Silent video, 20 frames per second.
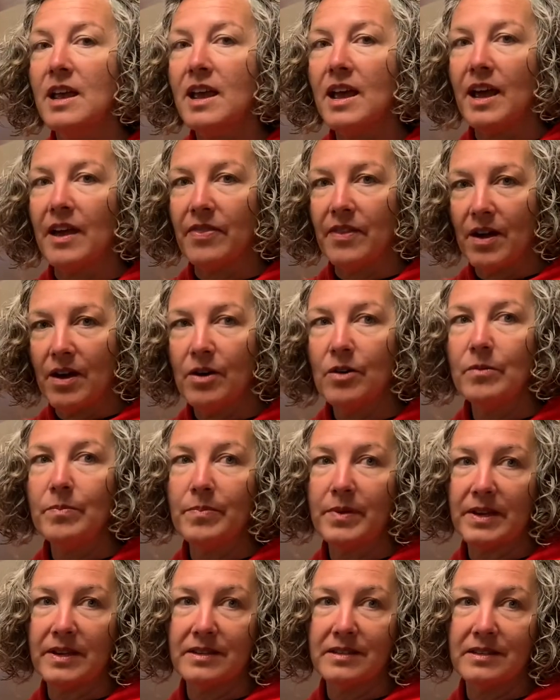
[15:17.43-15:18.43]
And the hope
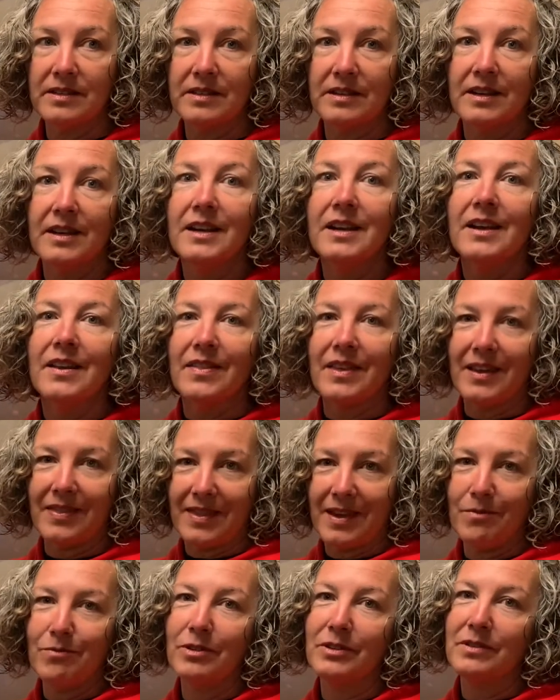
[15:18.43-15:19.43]
is that
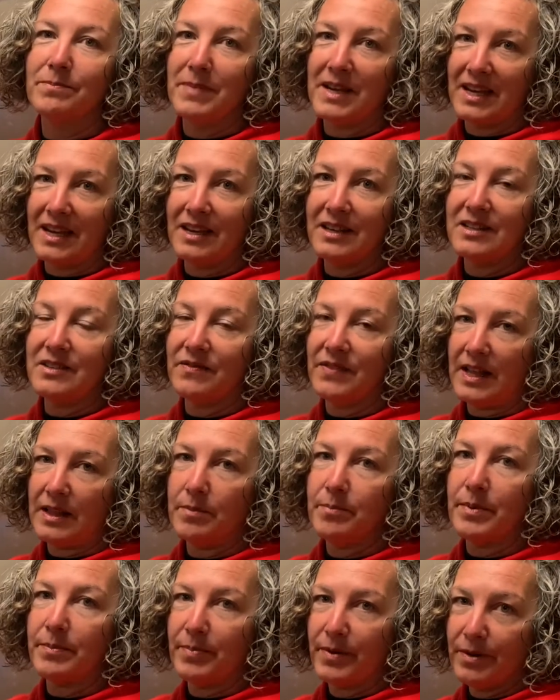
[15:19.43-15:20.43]
they will develop
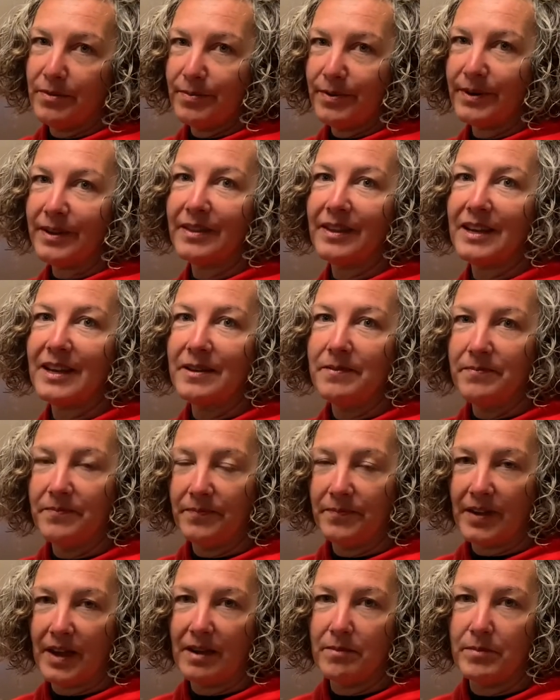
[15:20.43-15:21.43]
appropriately
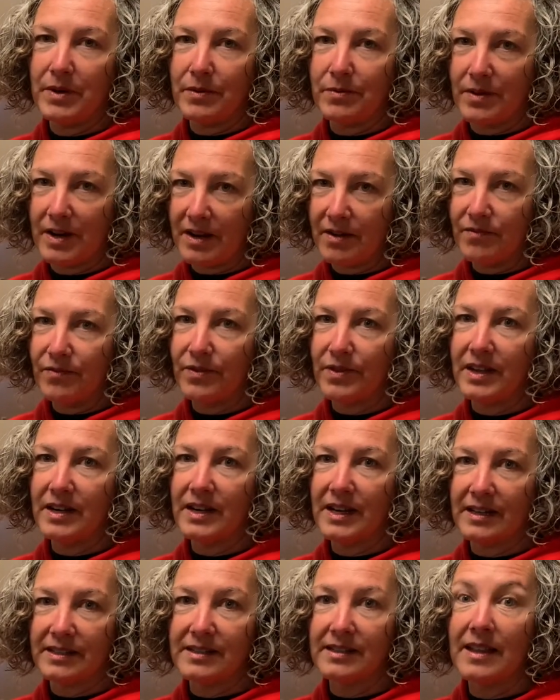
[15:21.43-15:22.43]
and be ready for the
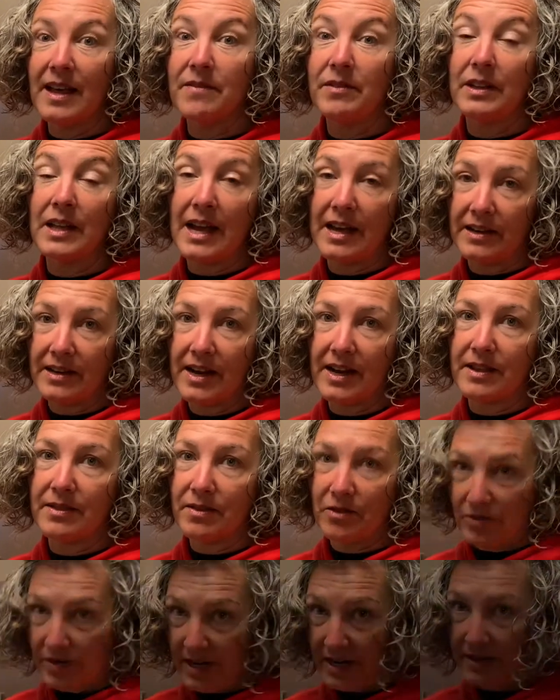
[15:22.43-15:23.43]
next level at 9th
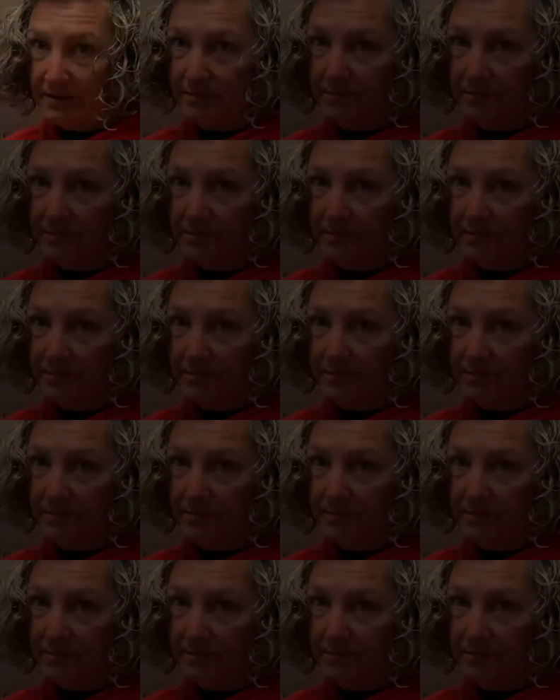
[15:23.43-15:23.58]
grade.